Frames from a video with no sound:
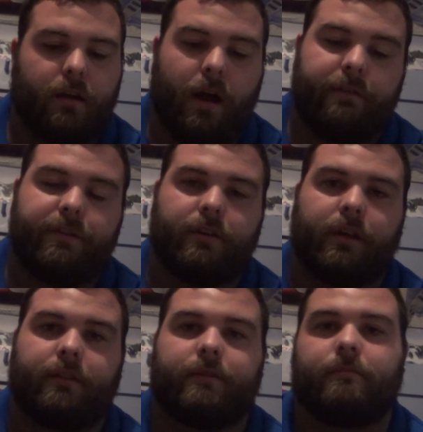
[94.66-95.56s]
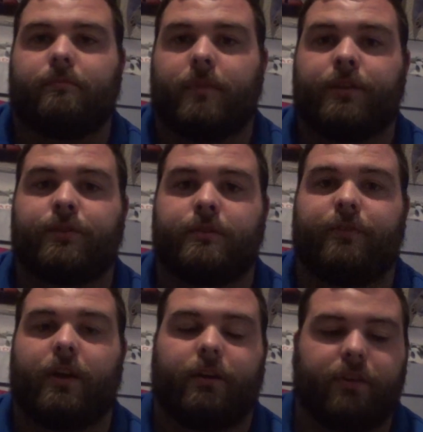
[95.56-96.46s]
I feel like this is
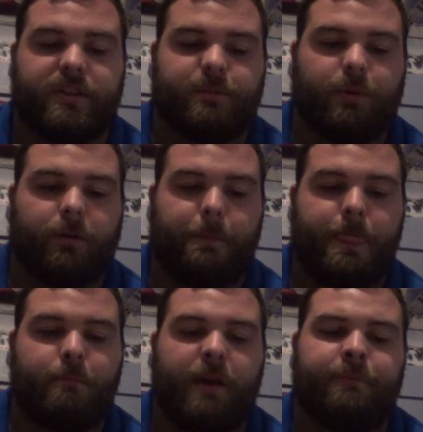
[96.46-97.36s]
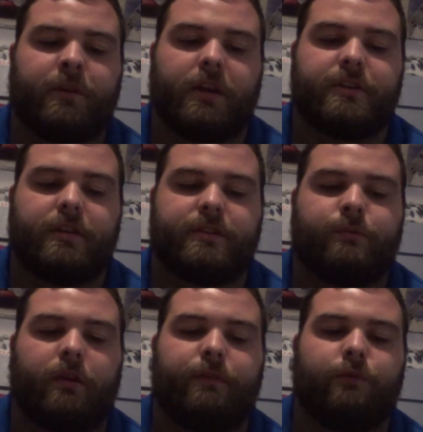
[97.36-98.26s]
very reasonable. My prediction is
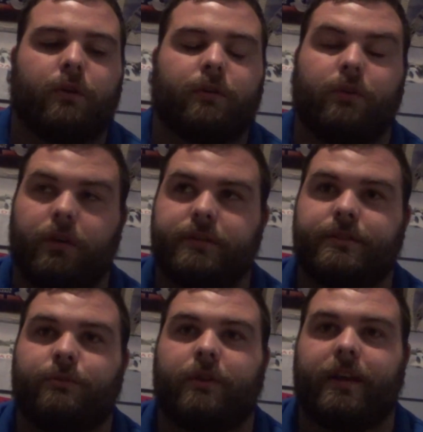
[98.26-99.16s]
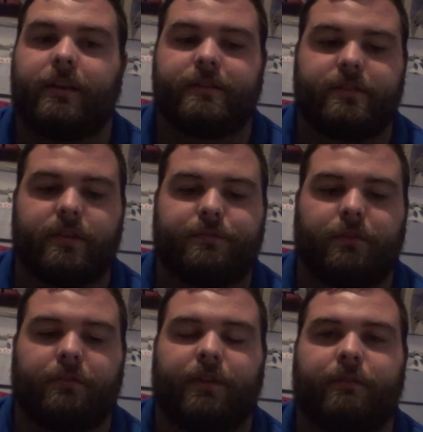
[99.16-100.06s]
24 goals, 28 assists
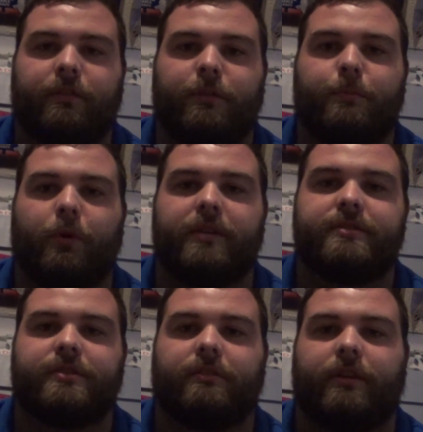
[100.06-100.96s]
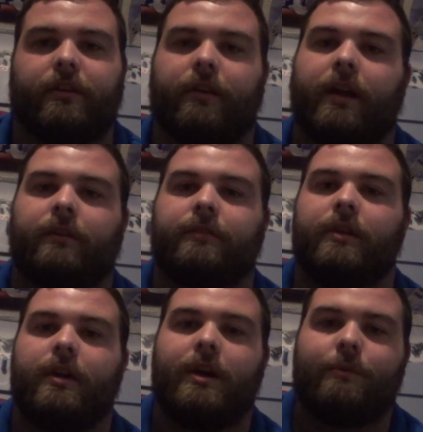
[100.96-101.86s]
for 52 points. So right around
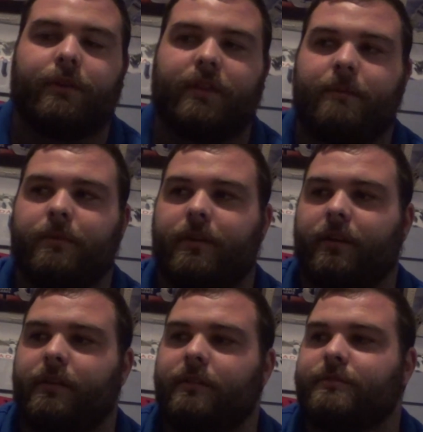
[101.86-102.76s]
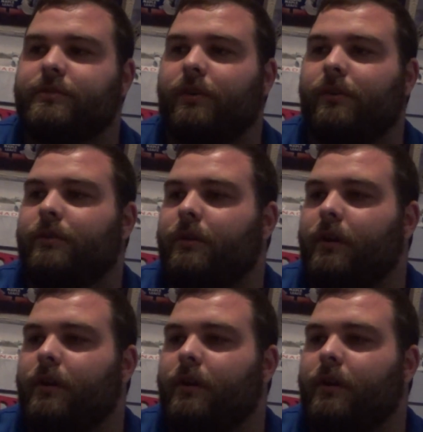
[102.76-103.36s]
what they predicted. So,